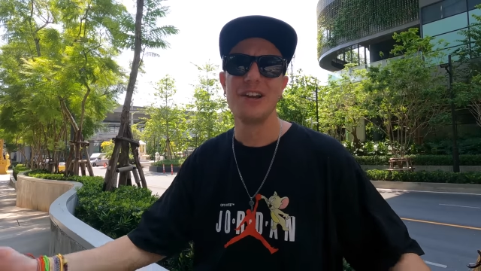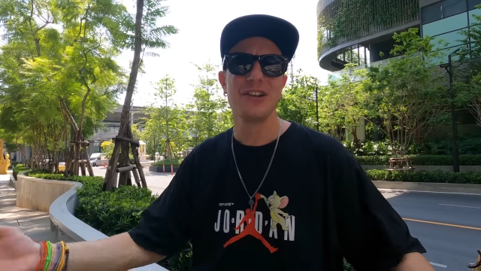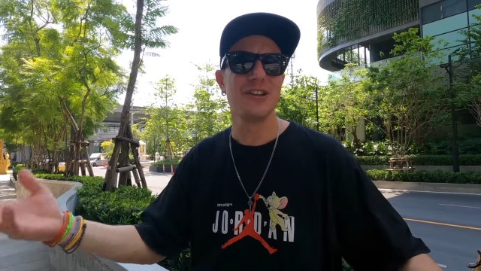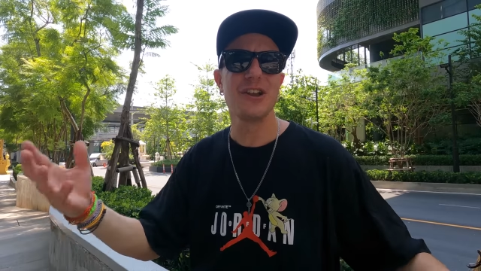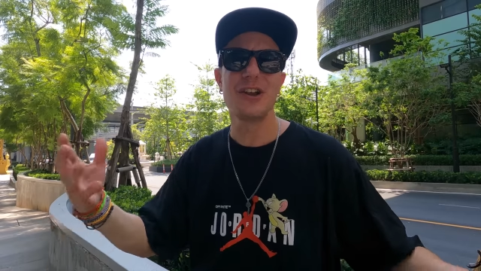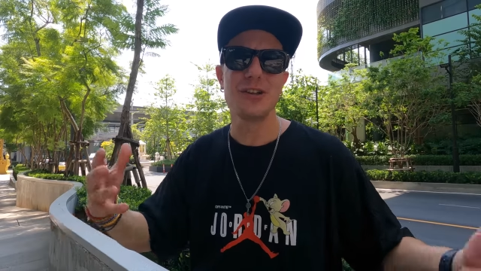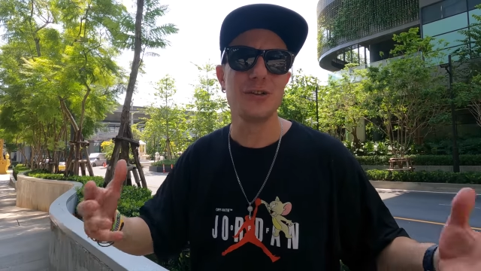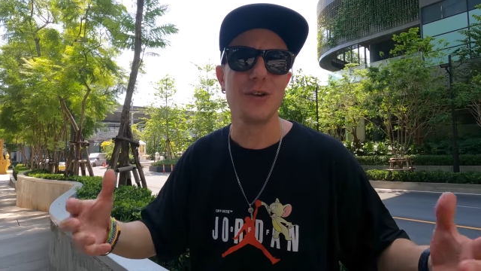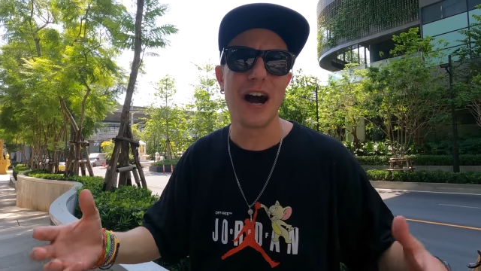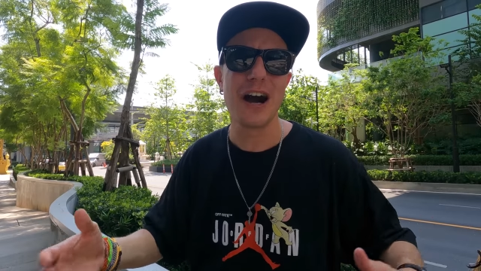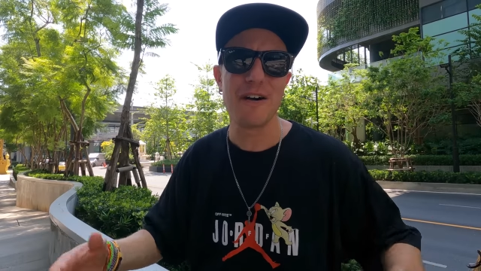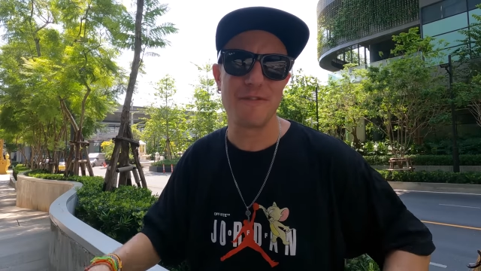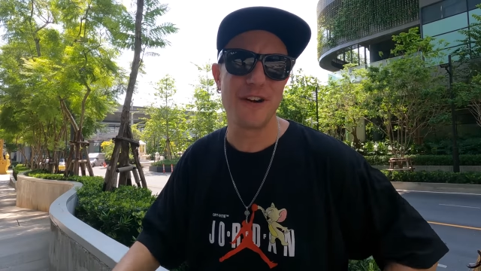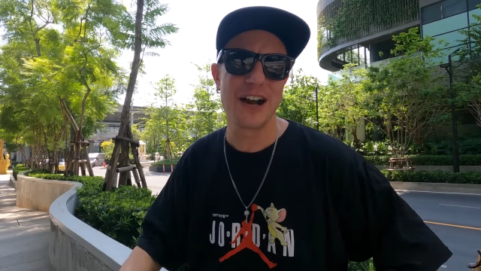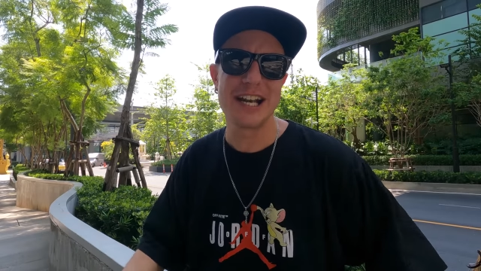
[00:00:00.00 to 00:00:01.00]
you know, you
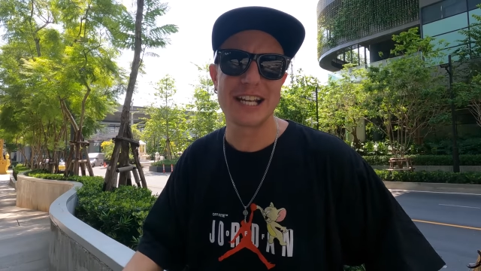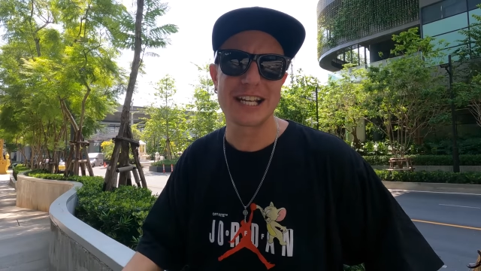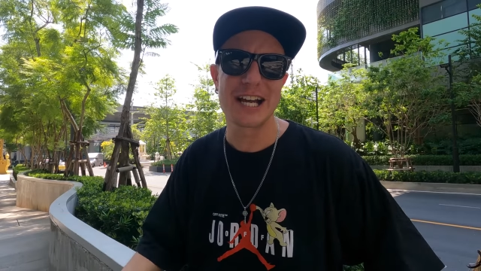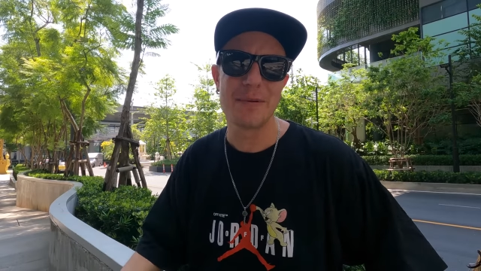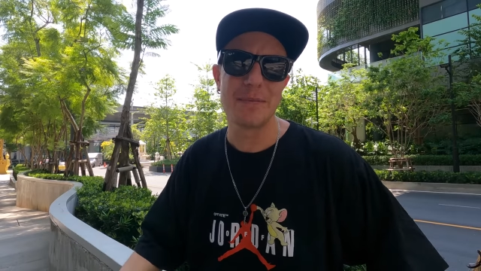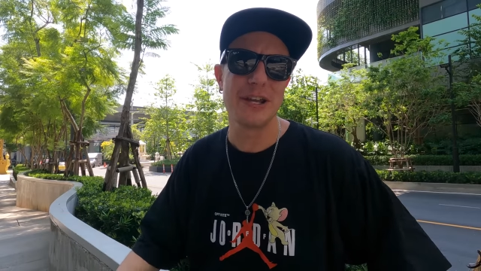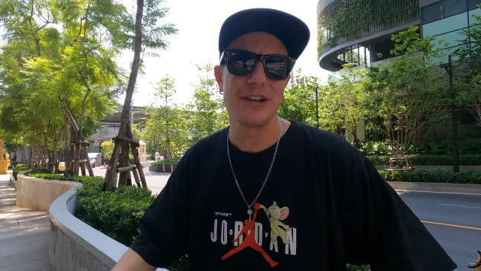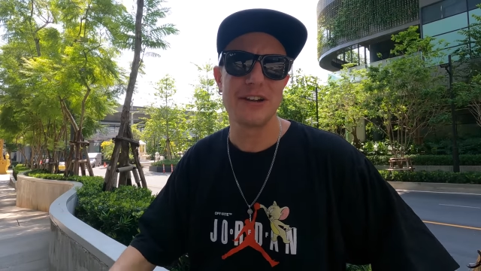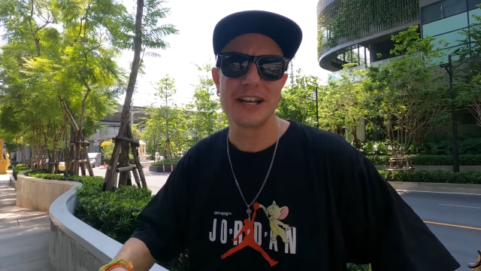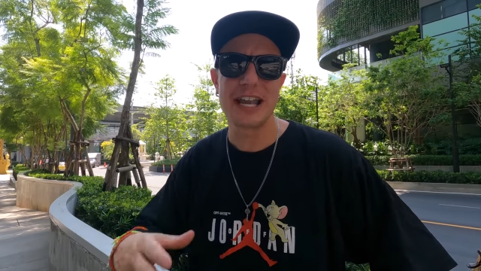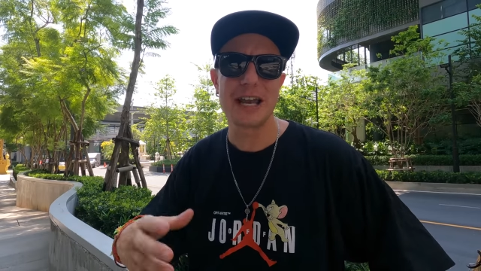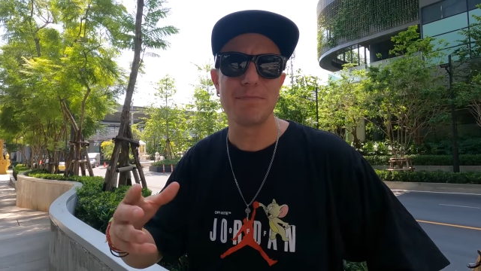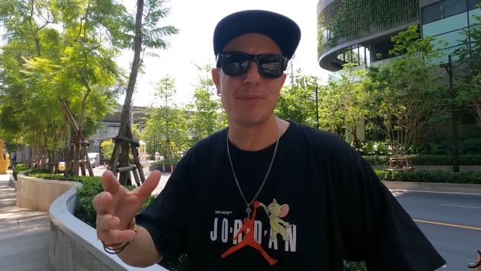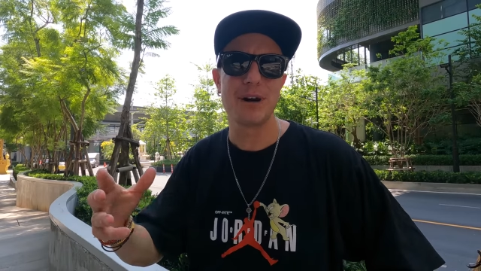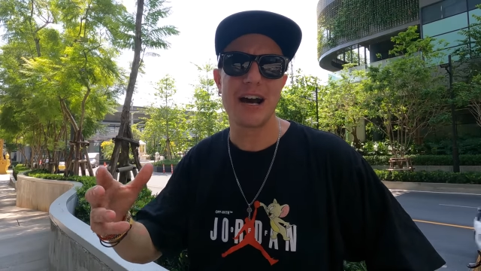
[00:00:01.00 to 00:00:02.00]
are fine to come here and
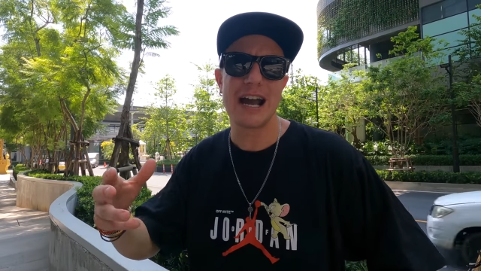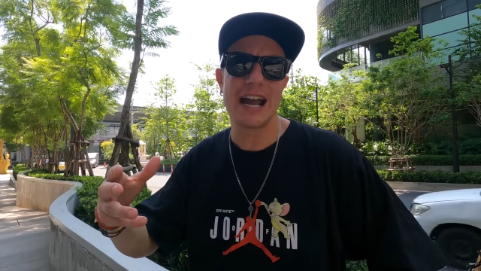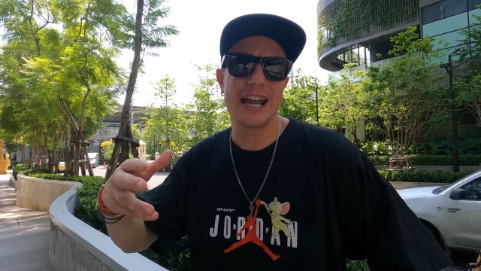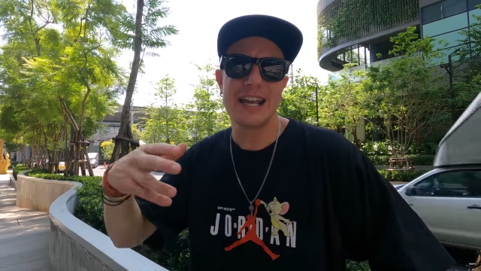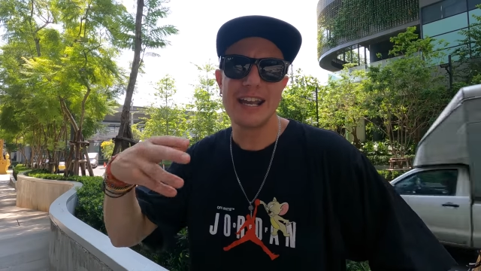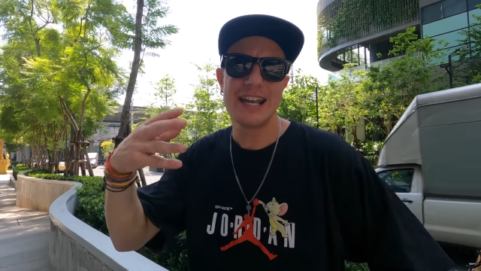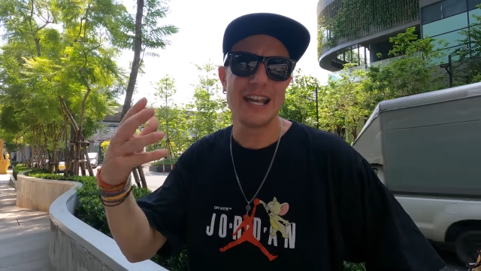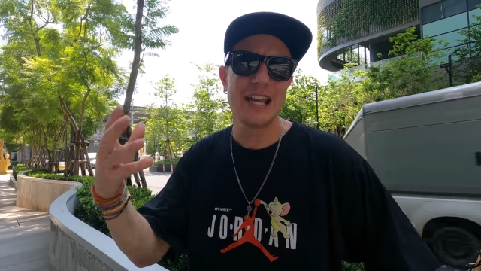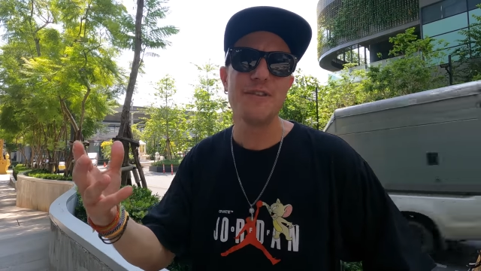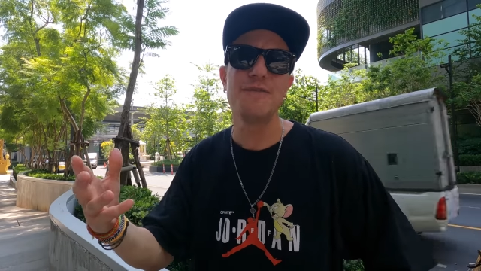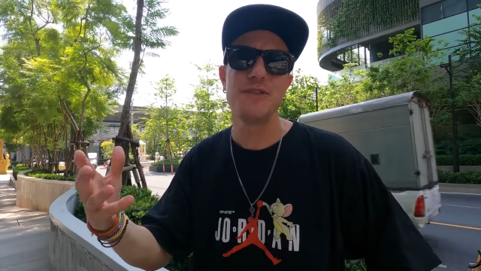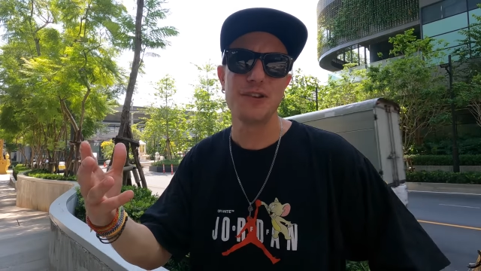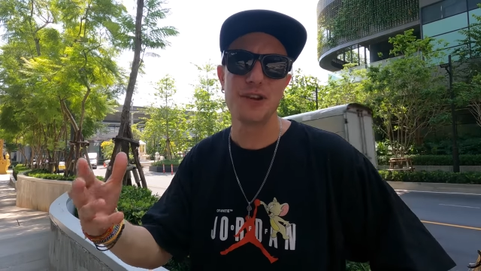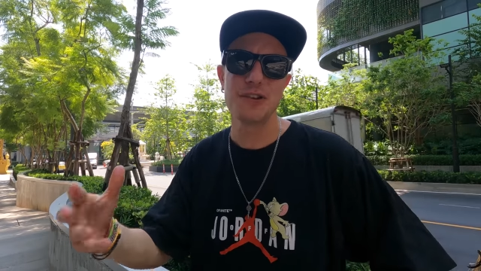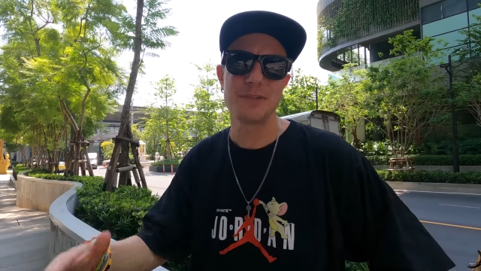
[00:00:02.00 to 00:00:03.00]
get by if
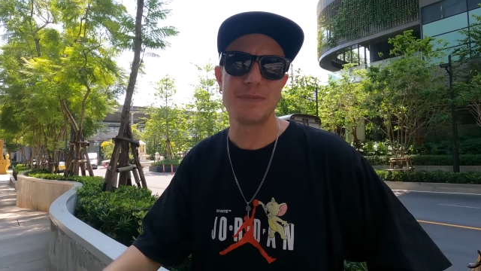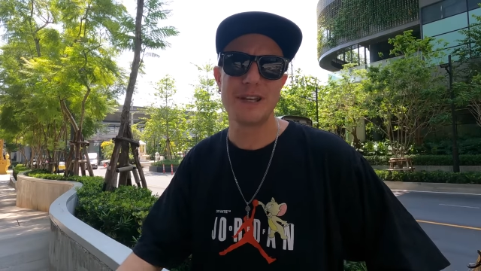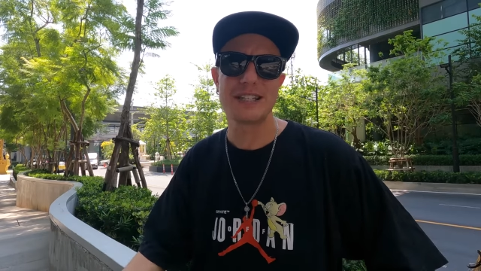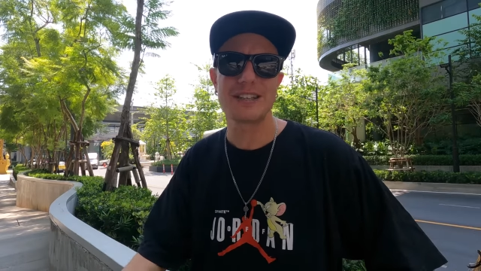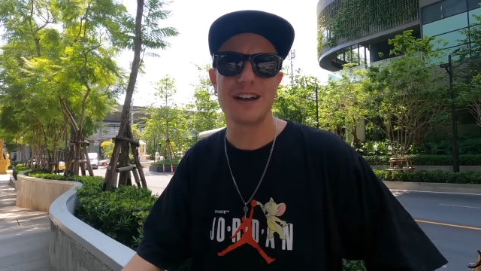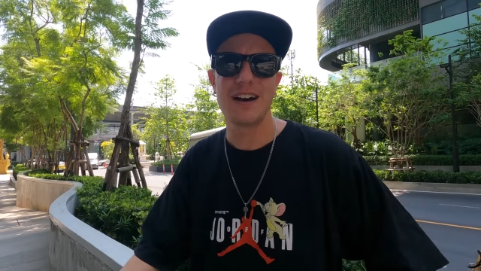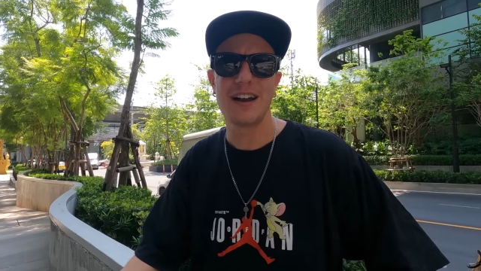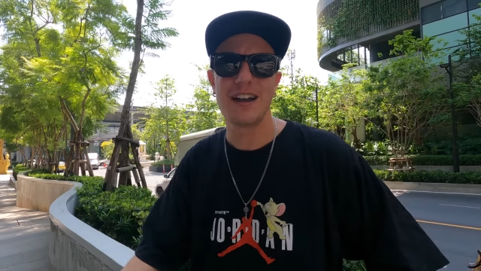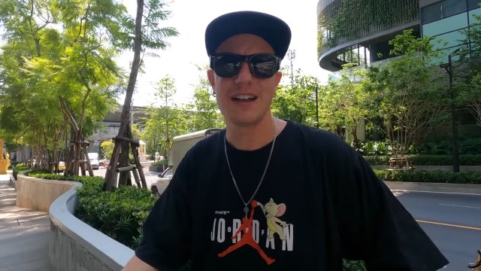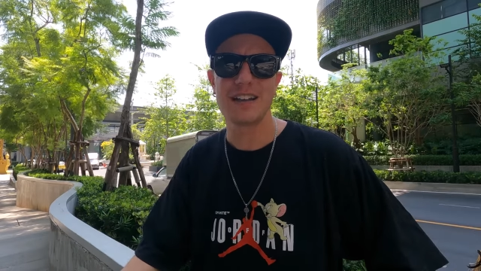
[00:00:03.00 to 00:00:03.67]
you don't speak Thai.